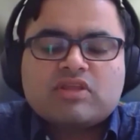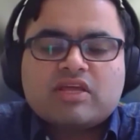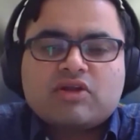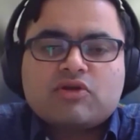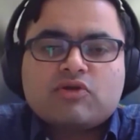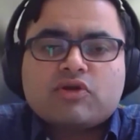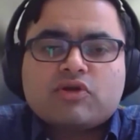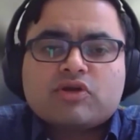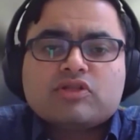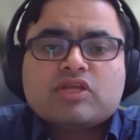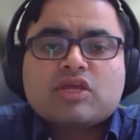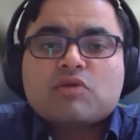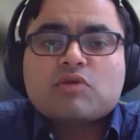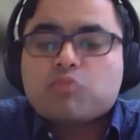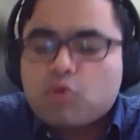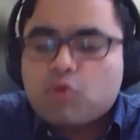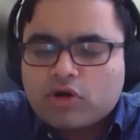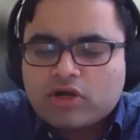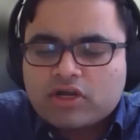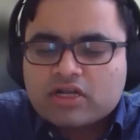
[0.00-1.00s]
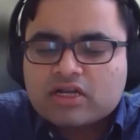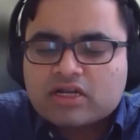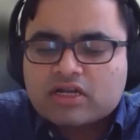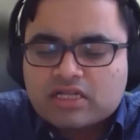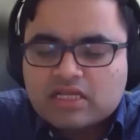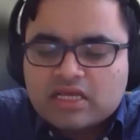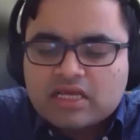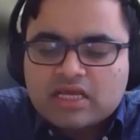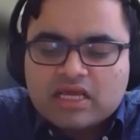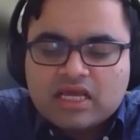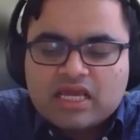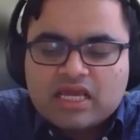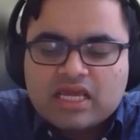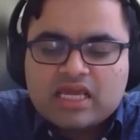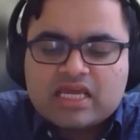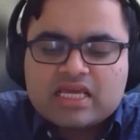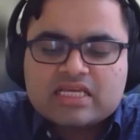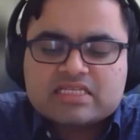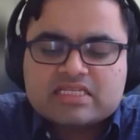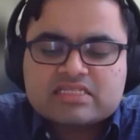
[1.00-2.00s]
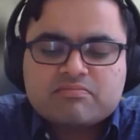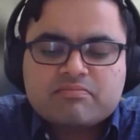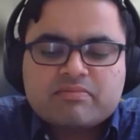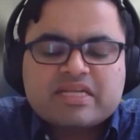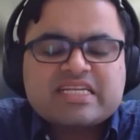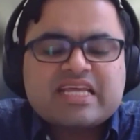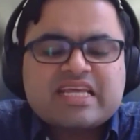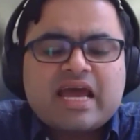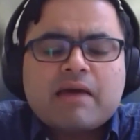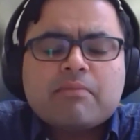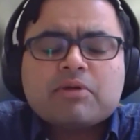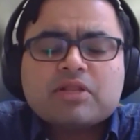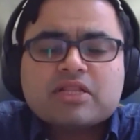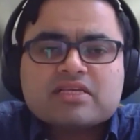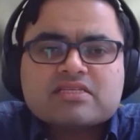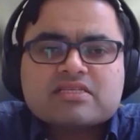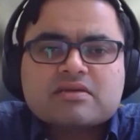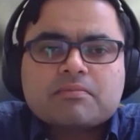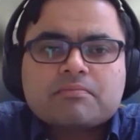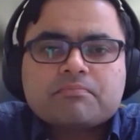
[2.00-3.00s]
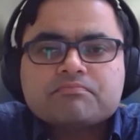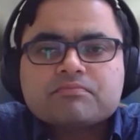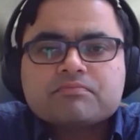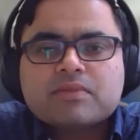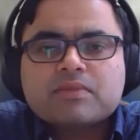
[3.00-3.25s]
they're really important is metabolism.